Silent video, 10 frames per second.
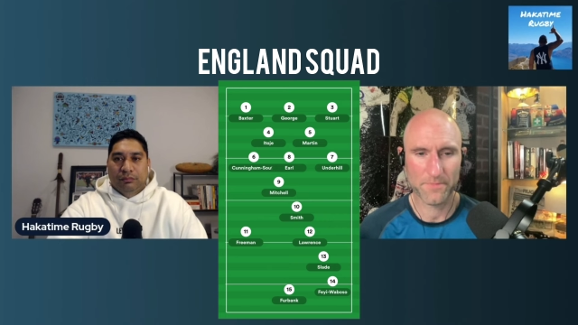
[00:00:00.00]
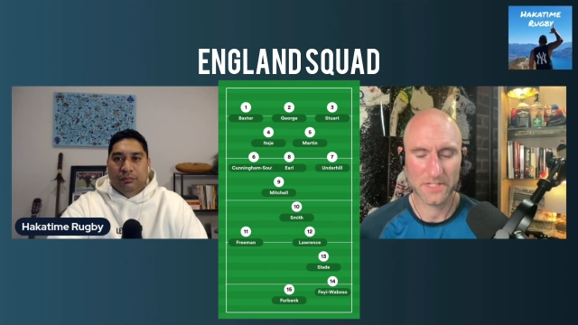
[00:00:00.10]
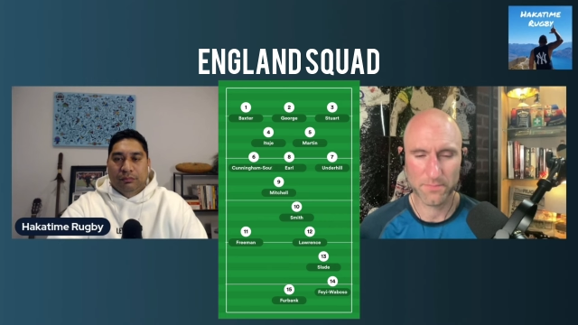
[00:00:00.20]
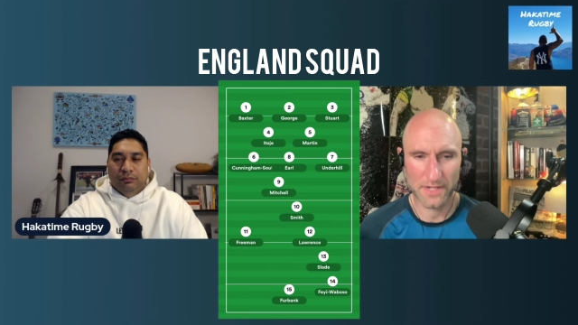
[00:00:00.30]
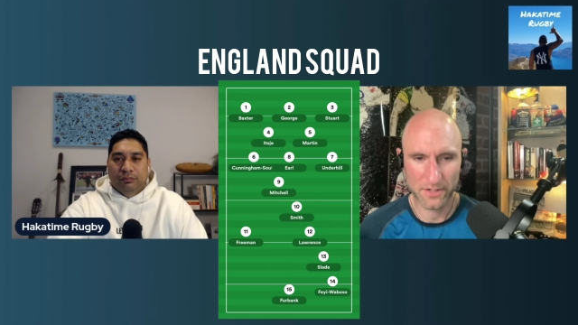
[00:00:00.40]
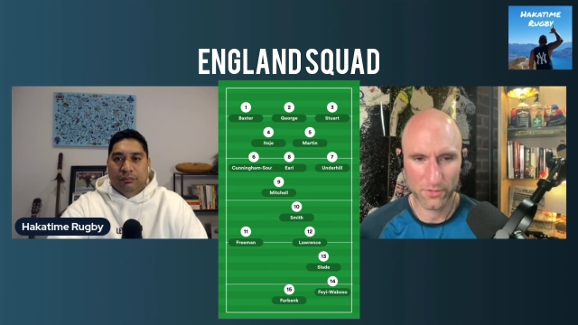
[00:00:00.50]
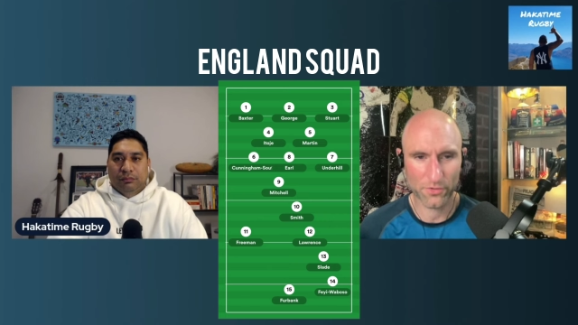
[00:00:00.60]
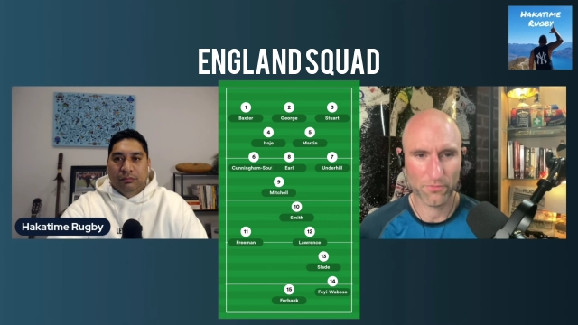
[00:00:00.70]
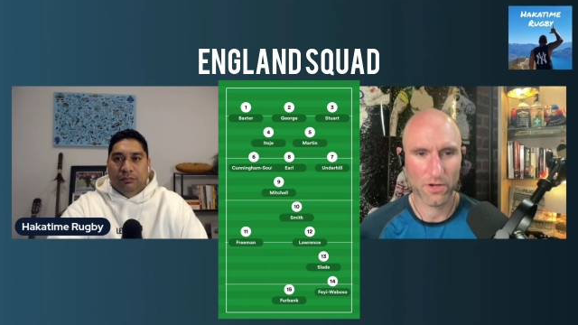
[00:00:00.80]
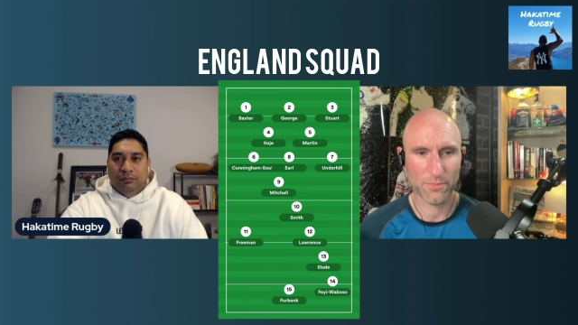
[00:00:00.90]
Speaker 1: He's played a
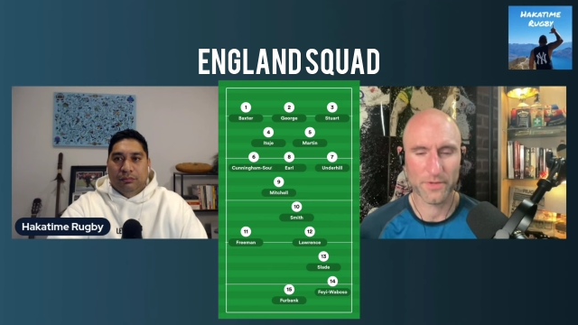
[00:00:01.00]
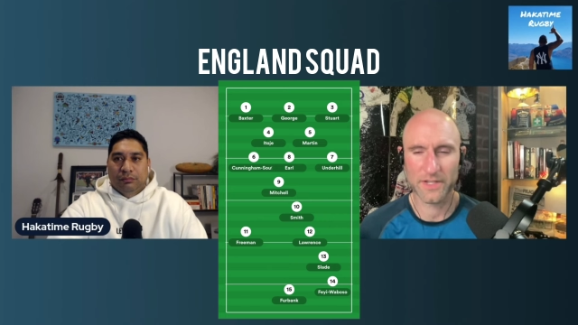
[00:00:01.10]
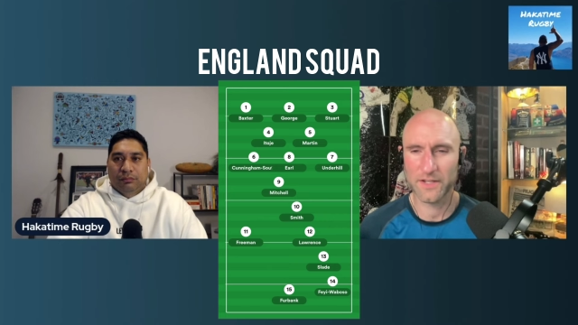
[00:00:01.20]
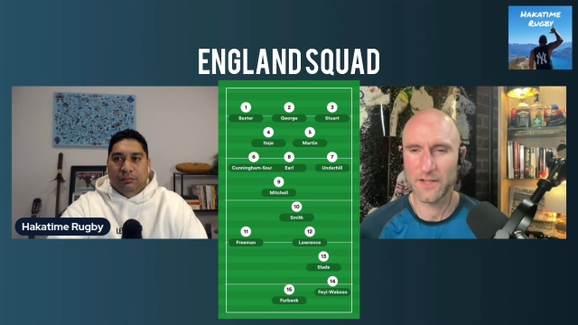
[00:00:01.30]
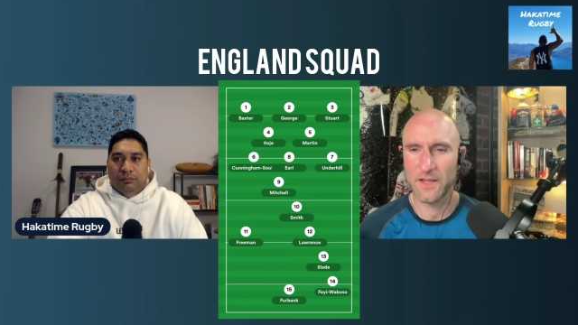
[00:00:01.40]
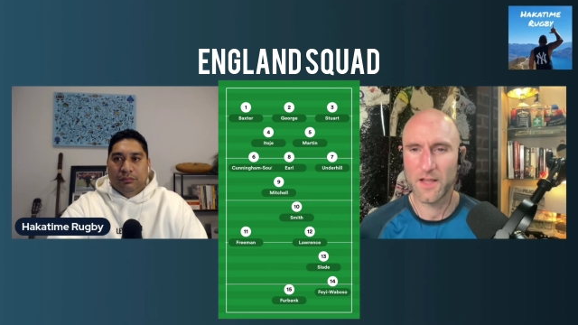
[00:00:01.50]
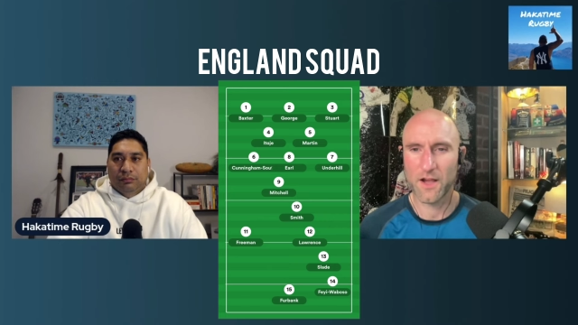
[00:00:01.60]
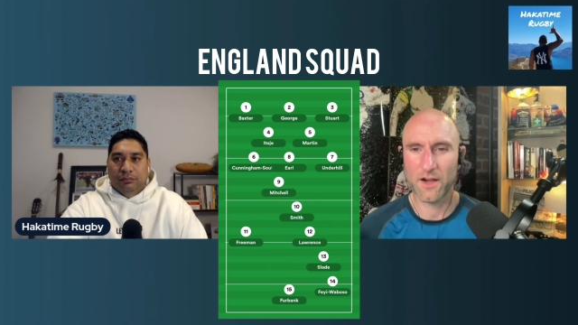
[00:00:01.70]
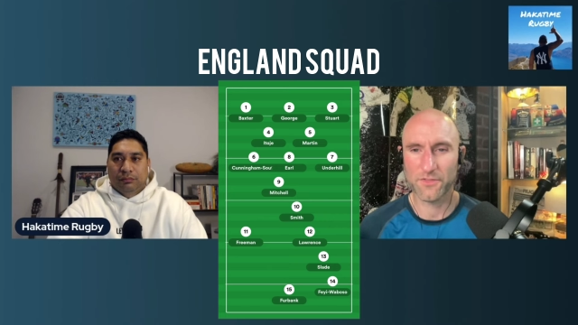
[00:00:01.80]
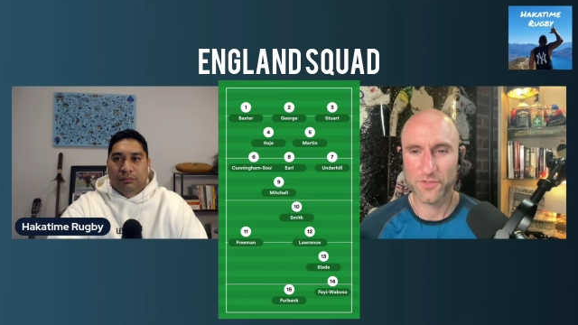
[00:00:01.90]
lot of rugby.
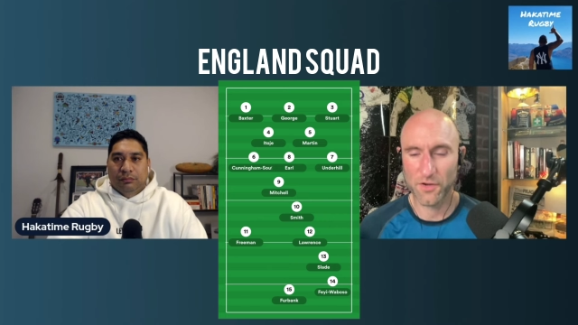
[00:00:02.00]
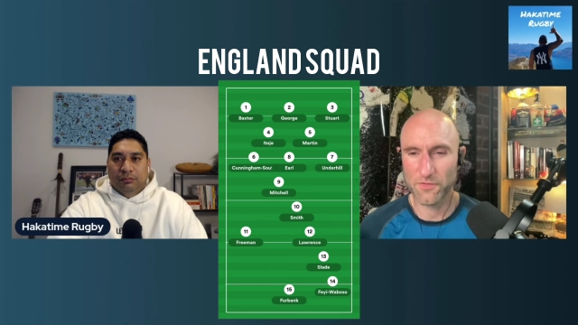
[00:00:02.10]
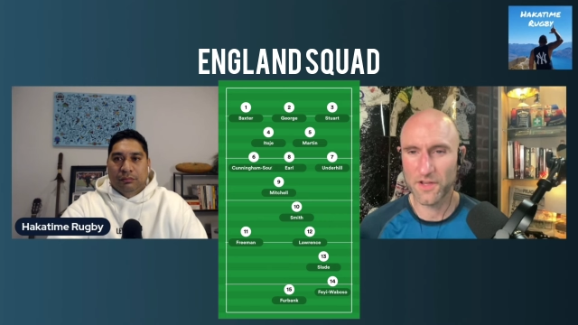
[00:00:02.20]
I don't.